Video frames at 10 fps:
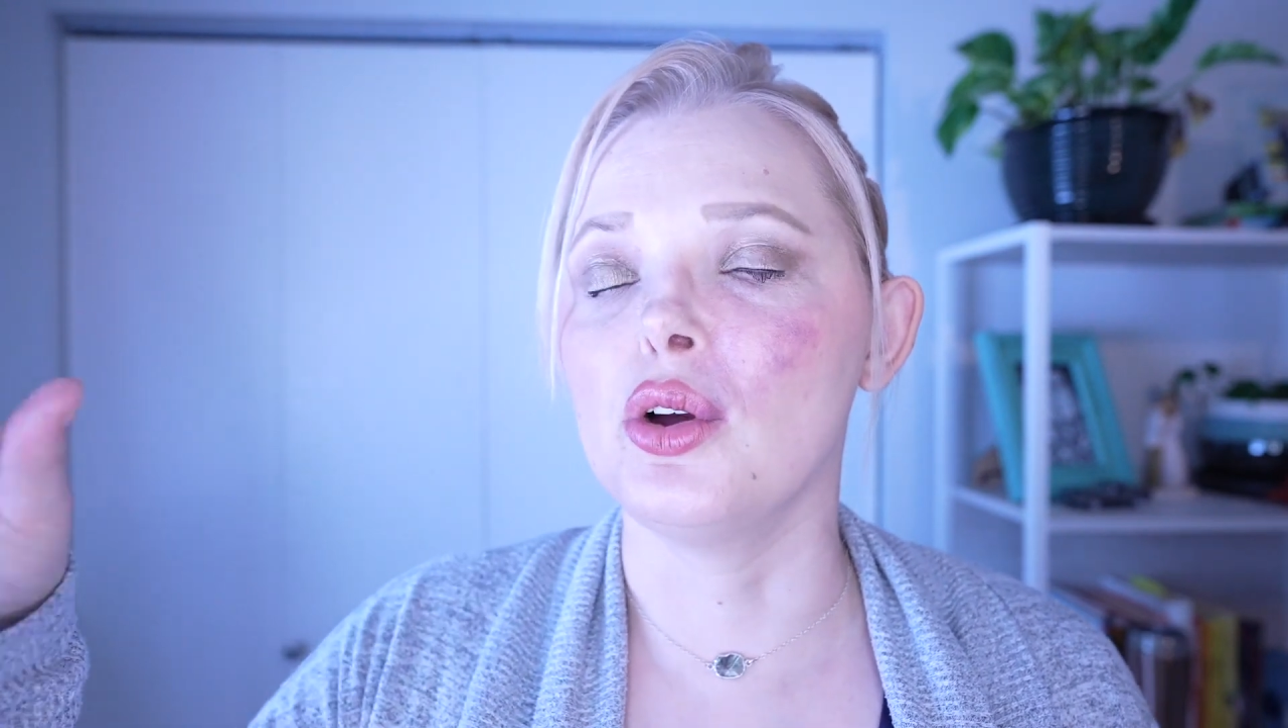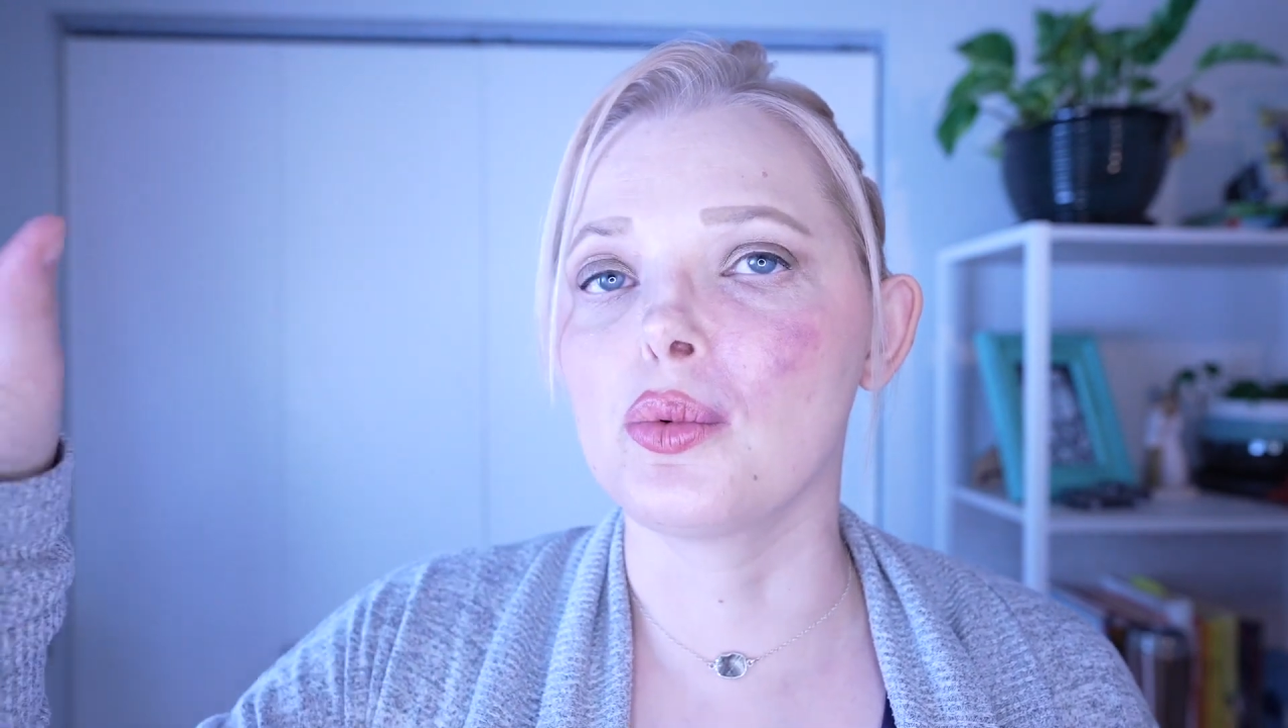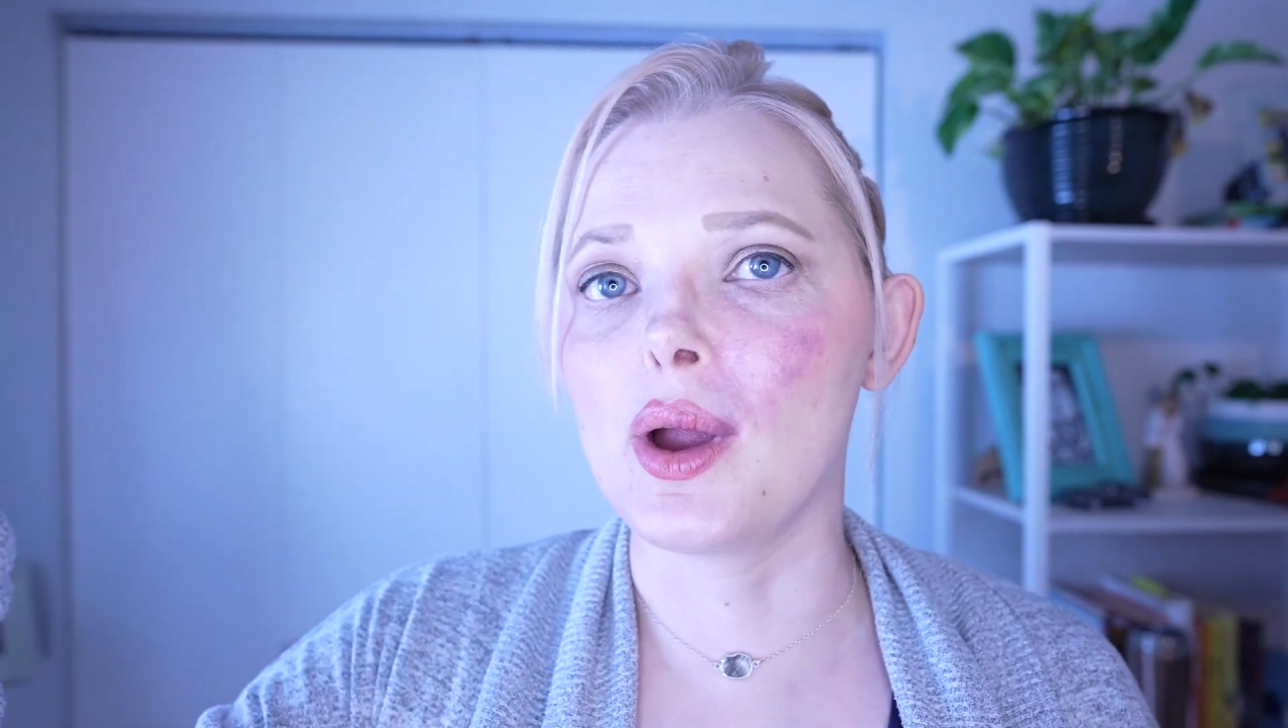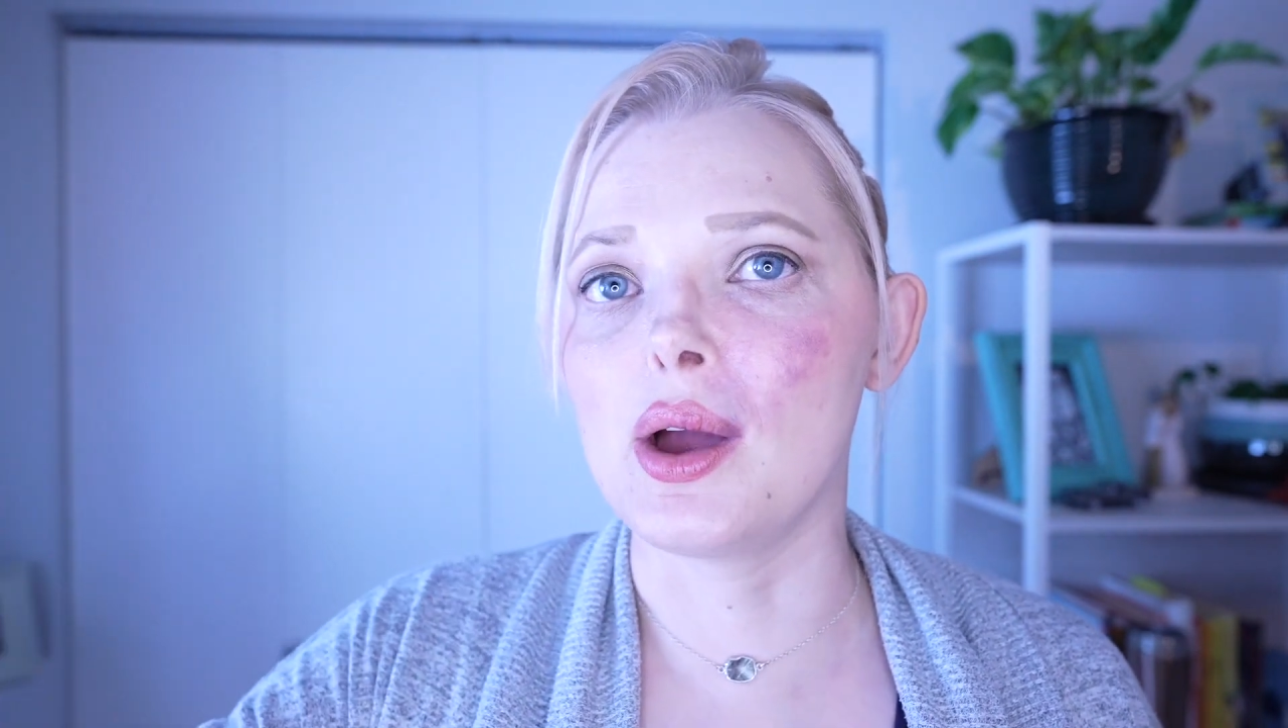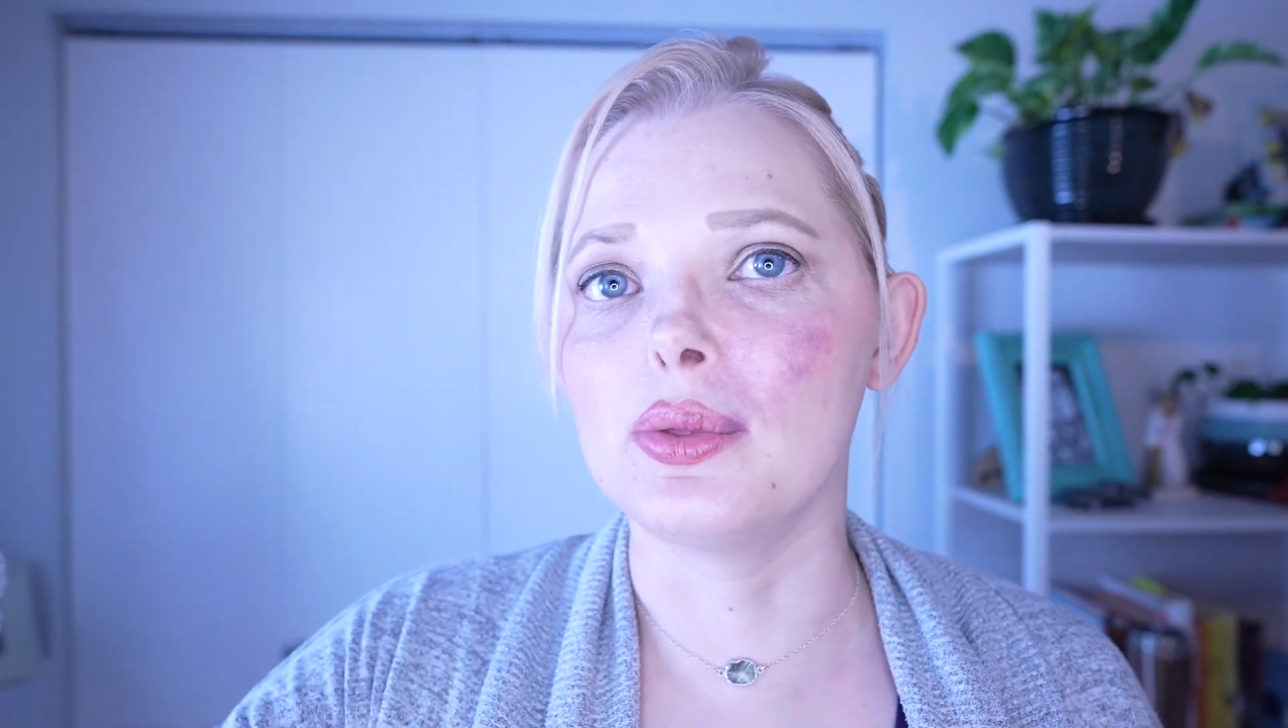
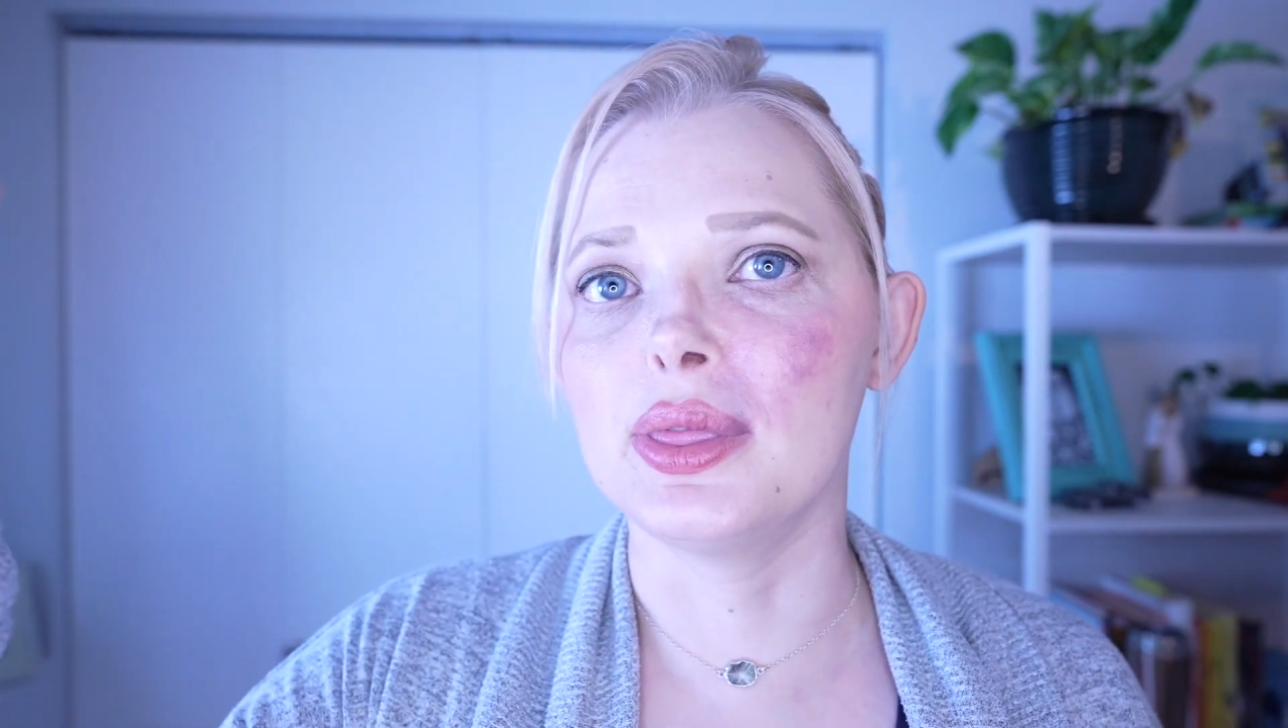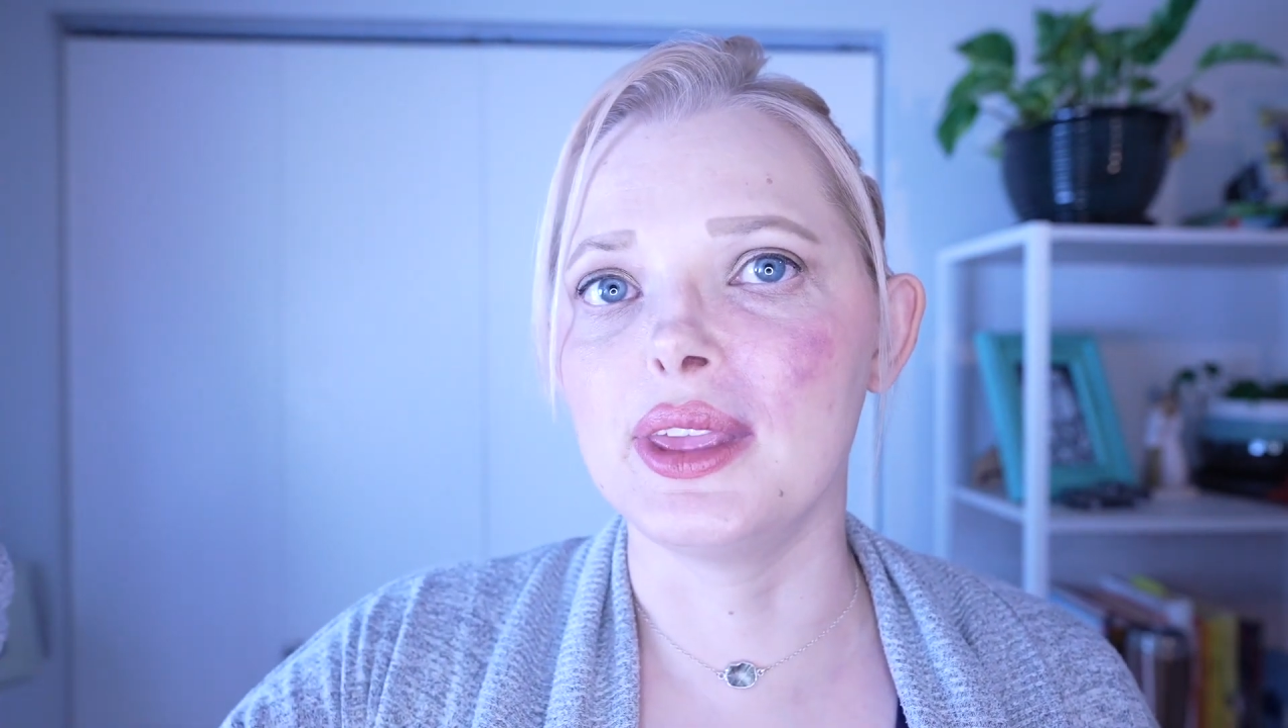around